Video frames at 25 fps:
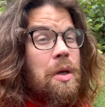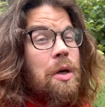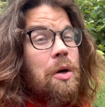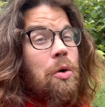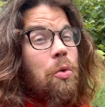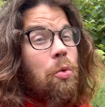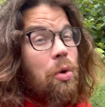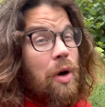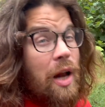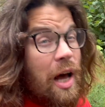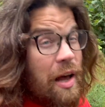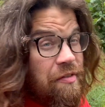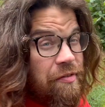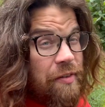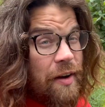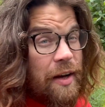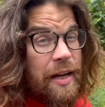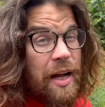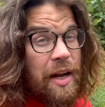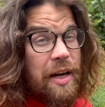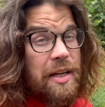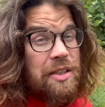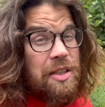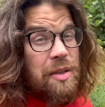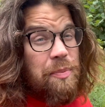What I
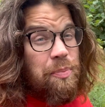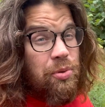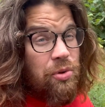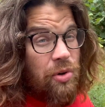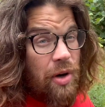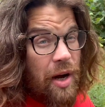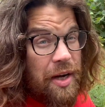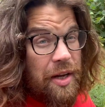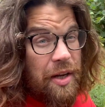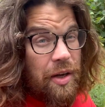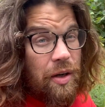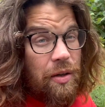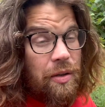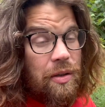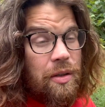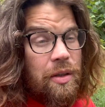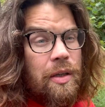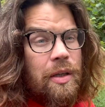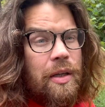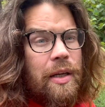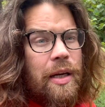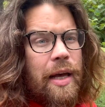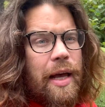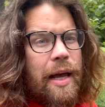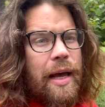found out is a perennial,
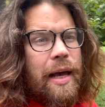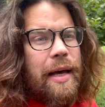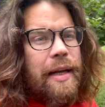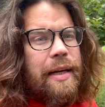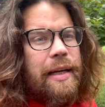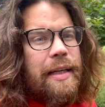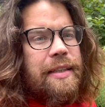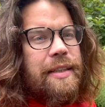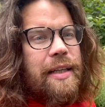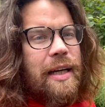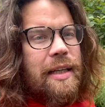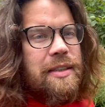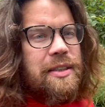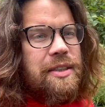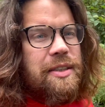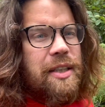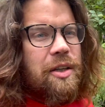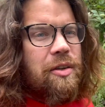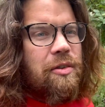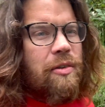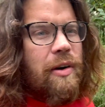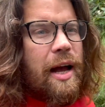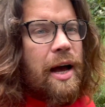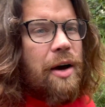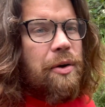and it does
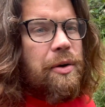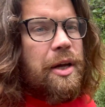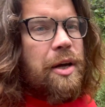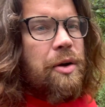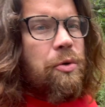stick around.